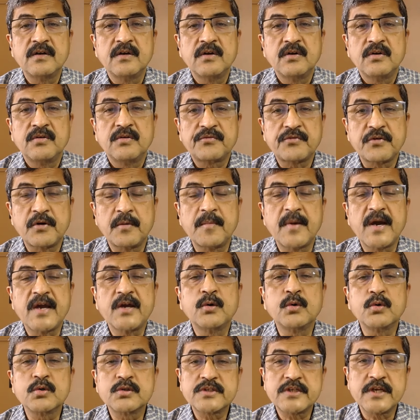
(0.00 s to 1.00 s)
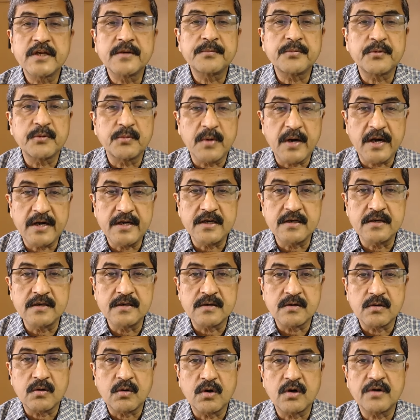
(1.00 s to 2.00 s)
from my hosting
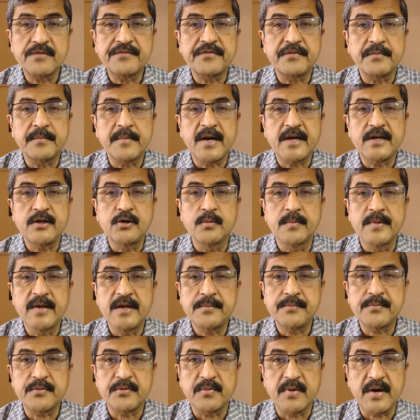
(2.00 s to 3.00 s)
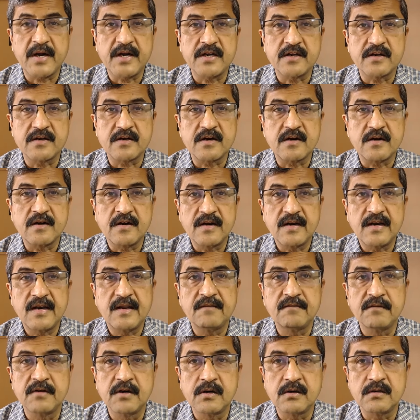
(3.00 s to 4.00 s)
provider or from my domain provider
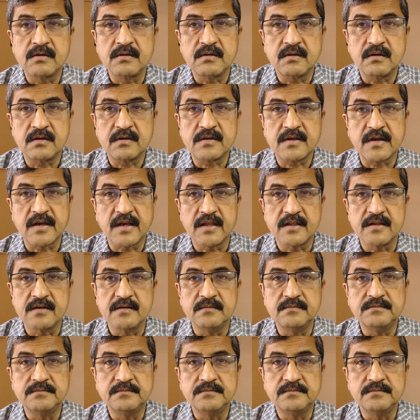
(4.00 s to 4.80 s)
level altogether.